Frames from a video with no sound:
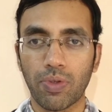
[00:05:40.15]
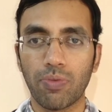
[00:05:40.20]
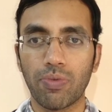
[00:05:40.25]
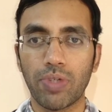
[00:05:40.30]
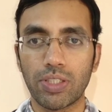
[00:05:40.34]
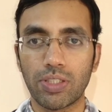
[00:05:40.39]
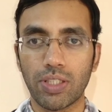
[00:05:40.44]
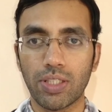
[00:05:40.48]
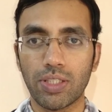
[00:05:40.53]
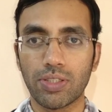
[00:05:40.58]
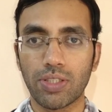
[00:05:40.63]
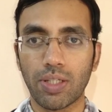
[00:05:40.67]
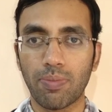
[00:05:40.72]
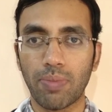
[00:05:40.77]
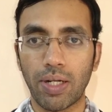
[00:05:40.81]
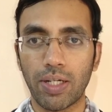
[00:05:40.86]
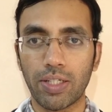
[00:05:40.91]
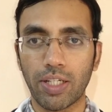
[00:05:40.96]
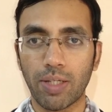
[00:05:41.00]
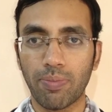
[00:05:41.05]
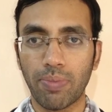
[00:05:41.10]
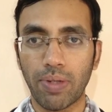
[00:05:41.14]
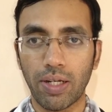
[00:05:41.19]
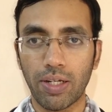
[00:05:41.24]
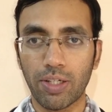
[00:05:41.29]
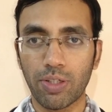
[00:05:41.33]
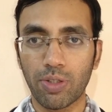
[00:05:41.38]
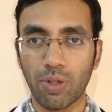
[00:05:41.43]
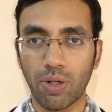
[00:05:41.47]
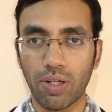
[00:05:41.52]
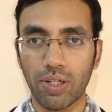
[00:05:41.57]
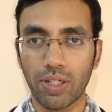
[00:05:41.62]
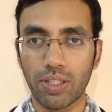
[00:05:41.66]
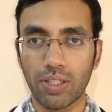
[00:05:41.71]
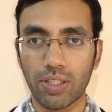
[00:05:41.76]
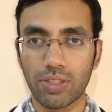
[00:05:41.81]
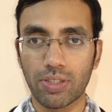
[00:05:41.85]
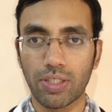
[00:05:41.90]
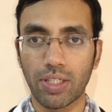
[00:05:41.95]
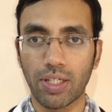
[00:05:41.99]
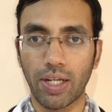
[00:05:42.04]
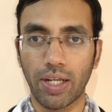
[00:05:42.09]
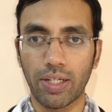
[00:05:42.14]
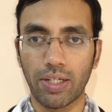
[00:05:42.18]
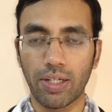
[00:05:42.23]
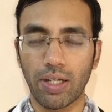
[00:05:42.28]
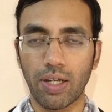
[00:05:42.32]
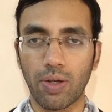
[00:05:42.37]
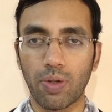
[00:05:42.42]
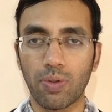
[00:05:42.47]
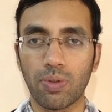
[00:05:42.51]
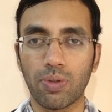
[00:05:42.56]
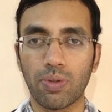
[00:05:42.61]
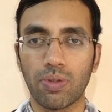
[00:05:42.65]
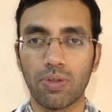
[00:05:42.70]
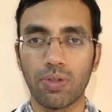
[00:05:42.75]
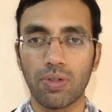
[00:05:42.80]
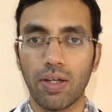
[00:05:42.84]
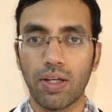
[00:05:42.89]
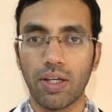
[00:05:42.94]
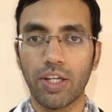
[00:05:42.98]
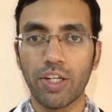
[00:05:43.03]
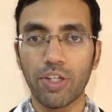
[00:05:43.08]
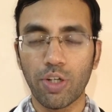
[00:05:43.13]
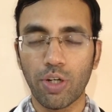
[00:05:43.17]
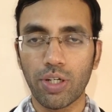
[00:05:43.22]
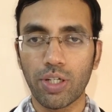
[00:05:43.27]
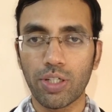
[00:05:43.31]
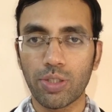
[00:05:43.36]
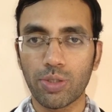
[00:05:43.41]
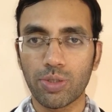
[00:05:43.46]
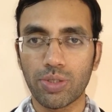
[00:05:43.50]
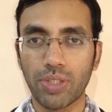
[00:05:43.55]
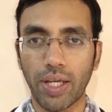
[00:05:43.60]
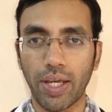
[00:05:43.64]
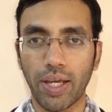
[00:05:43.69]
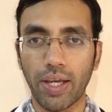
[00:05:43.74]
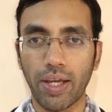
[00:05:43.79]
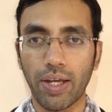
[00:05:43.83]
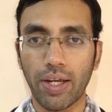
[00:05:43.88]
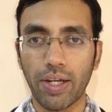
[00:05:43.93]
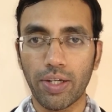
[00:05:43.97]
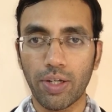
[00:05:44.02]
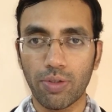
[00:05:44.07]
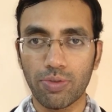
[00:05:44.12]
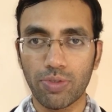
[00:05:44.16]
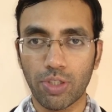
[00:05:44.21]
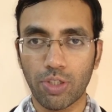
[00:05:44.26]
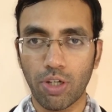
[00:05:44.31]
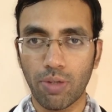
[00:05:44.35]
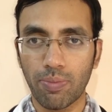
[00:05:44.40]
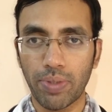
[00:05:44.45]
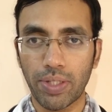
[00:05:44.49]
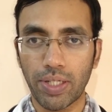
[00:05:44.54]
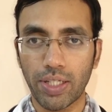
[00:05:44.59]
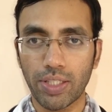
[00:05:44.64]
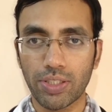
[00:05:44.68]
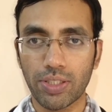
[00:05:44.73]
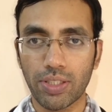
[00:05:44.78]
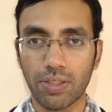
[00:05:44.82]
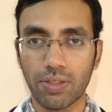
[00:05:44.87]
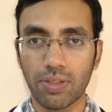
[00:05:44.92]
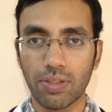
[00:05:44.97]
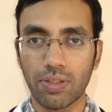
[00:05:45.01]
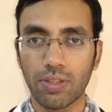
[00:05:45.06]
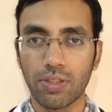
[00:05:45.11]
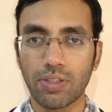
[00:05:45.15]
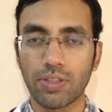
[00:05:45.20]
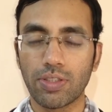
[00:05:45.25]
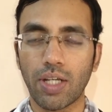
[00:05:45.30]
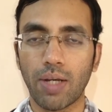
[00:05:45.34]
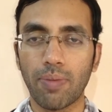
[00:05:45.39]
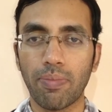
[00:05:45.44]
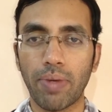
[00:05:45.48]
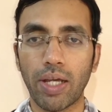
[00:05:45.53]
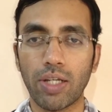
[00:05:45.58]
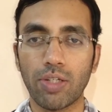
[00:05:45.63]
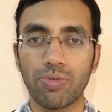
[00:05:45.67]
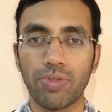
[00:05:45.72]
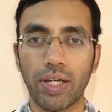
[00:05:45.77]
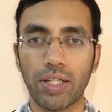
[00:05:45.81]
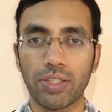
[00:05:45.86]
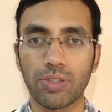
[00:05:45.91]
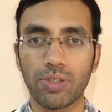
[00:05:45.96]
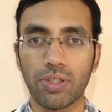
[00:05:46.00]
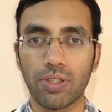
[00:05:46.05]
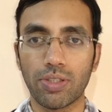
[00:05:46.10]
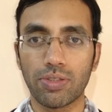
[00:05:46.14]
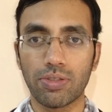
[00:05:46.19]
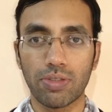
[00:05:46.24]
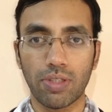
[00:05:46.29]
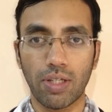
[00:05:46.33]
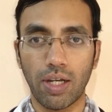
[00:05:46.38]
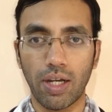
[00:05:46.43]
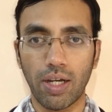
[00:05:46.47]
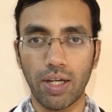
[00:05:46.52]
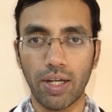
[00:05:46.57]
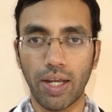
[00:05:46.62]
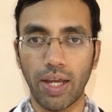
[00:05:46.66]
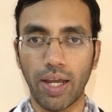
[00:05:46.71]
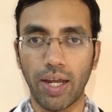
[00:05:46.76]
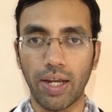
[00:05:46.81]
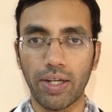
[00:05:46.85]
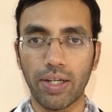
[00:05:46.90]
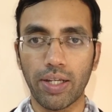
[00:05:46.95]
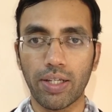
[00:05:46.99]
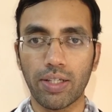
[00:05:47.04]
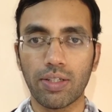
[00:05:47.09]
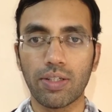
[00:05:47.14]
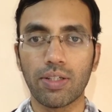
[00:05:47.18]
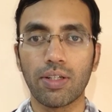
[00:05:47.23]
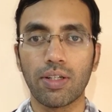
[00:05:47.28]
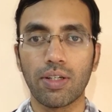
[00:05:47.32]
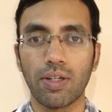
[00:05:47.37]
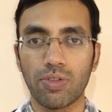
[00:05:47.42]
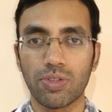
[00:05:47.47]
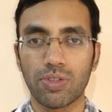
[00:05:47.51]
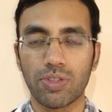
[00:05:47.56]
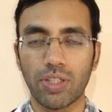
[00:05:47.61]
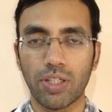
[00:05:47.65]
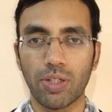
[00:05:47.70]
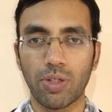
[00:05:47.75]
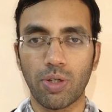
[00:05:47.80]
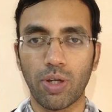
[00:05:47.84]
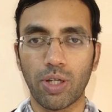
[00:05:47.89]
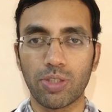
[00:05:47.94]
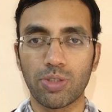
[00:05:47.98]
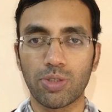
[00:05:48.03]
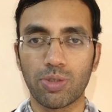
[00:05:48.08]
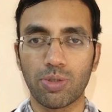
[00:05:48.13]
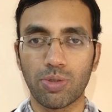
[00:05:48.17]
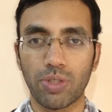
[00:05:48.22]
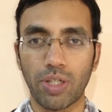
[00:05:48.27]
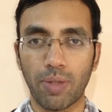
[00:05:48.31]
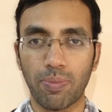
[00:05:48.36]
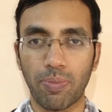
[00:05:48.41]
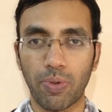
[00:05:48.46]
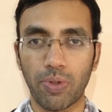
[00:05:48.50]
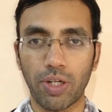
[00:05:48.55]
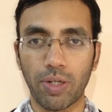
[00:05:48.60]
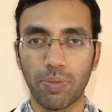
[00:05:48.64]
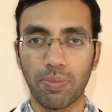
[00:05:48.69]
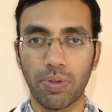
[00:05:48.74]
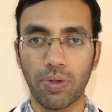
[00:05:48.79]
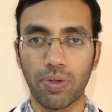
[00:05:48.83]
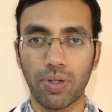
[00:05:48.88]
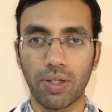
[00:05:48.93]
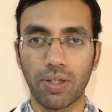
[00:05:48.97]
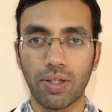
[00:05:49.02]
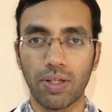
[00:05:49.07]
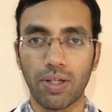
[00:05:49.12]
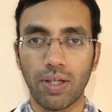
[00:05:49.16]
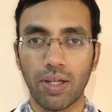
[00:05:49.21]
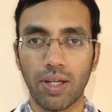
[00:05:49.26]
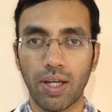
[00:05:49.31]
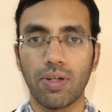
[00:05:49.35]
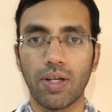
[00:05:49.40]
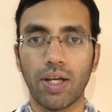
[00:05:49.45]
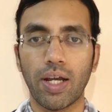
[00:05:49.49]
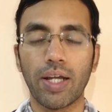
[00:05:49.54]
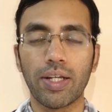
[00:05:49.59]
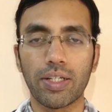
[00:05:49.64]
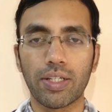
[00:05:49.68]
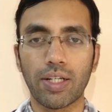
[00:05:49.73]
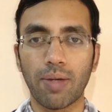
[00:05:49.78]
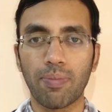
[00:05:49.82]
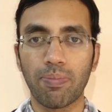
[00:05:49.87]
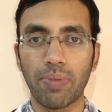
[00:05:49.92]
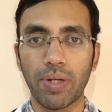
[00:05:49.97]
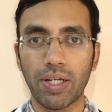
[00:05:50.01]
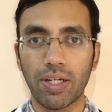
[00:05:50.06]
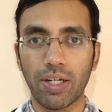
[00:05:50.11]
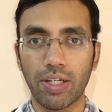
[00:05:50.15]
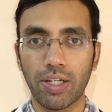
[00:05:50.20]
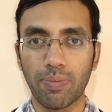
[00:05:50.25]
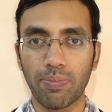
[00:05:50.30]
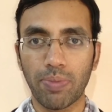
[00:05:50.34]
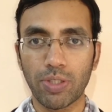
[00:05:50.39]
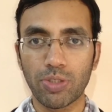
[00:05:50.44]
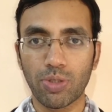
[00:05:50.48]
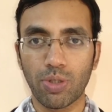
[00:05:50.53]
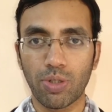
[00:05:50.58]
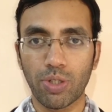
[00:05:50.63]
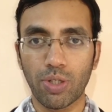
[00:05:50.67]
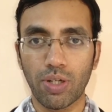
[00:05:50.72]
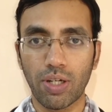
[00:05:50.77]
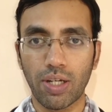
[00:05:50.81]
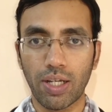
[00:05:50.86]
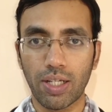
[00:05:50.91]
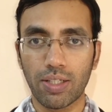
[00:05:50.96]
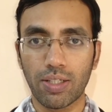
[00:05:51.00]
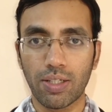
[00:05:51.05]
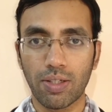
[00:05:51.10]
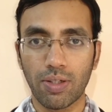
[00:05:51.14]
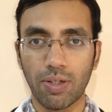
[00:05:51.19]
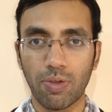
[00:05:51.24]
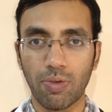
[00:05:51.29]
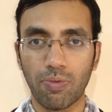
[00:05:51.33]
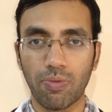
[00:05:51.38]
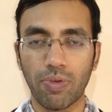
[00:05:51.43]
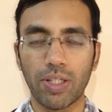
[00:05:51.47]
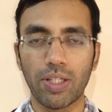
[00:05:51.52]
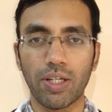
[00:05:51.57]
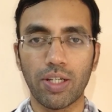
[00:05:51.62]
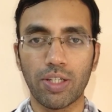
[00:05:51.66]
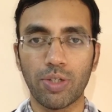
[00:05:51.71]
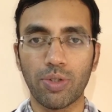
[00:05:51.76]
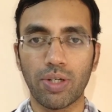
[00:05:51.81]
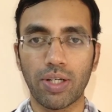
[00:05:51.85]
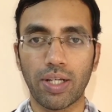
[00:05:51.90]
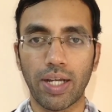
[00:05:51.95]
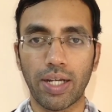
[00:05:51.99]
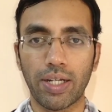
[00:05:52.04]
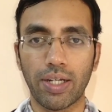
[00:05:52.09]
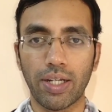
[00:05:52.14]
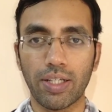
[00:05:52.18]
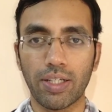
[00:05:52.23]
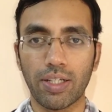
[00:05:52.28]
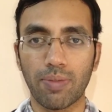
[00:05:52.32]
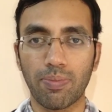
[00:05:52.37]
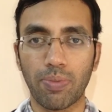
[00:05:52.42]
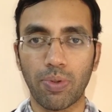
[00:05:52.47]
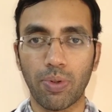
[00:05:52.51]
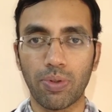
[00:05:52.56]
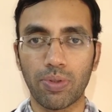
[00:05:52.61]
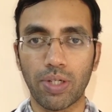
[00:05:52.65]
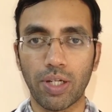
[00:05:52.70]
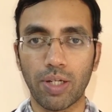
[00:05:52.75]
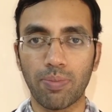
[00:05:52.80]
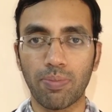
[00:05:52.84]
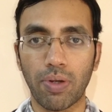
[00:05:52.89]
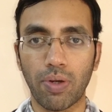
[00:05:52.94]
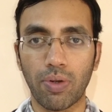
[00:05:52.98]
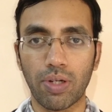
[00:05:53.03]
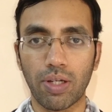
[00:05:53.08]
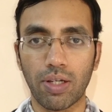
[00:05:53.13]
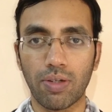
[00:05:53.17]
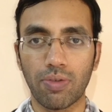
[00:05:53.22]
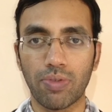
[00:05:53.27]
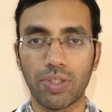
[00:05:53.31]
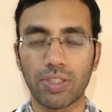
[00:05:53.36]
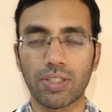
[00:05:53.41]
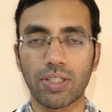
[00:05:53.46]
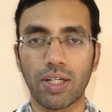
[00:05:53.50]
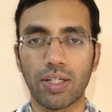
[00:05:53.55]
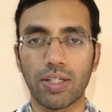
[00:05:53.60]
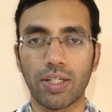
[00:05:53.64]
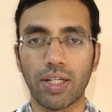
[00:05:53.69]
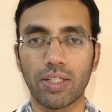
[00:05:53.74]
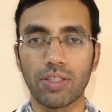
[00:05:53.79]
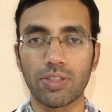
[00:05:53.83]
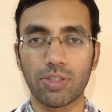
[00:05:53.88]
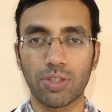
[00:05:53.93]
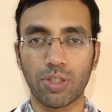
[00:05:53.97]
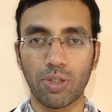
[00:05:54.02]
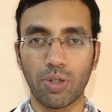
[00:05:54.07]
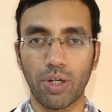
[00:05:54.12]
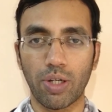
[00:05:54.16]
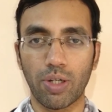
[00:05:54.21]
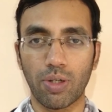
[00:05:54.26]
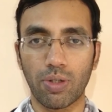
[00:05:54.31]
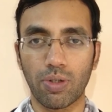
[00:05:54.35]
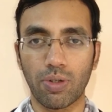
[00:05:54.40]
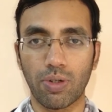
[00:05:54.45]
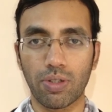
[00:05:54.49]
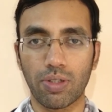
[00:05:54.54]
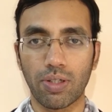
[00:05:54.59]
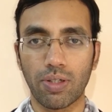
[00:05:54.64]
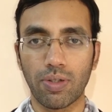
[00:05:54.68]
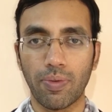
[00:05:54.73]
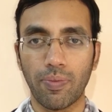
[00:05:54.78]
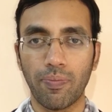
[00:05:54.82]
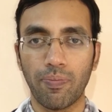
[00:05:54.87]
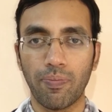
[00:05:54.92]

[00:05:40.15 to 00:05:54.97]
which is a multi-billion dollar industry right now, in order to stay ahead of the competition, some manufacturers are adding steroids to their protein powder and it completely depends on your luck whether you are getting a protein powder which contains steroid or not.